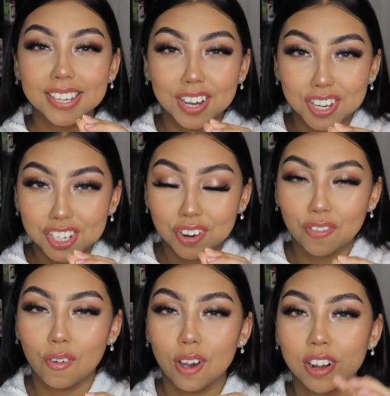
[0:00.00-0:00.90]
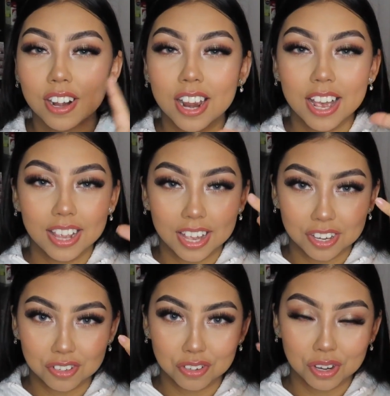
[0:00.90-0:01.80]
gush of water
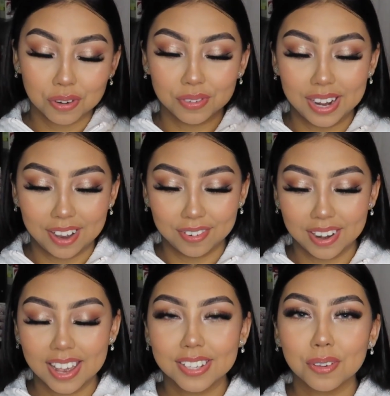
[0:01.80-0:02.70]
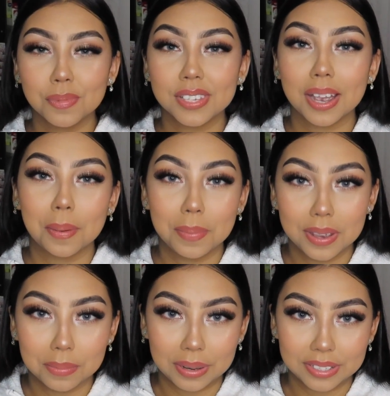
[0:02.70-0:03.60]
like trickle down. It's almost like I
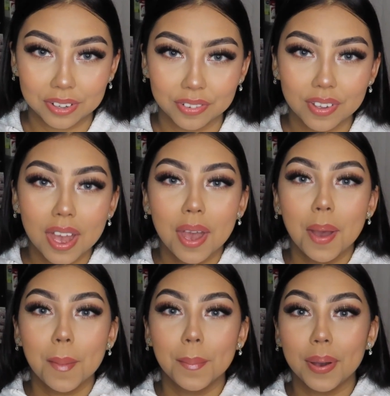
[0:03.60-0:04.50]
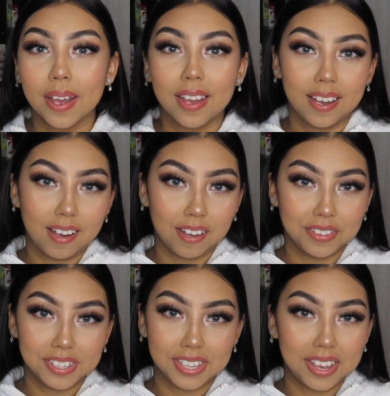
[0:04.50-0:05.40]
peed myself, but
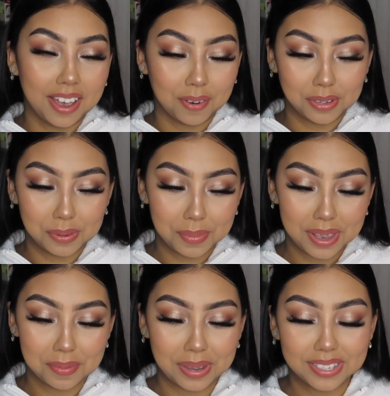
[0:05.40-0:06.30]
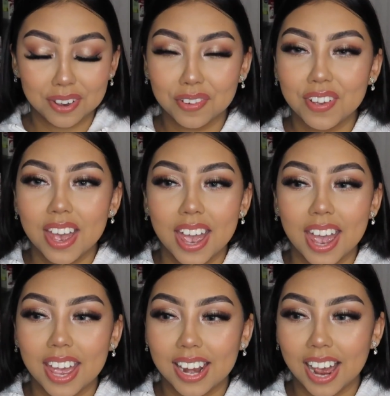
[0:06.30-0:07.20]
obviously I wasn't peeing myself.
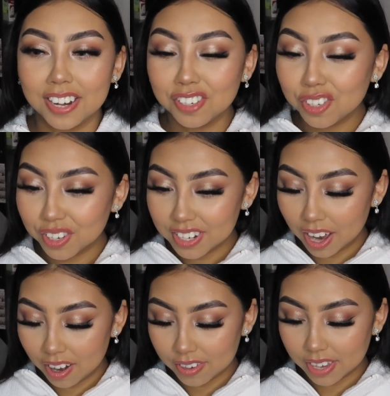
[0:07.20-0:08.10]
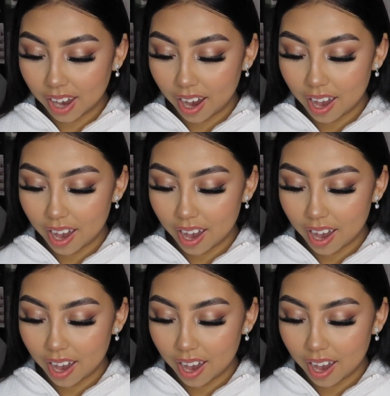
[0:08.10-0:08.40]
And I just looked down, I was like,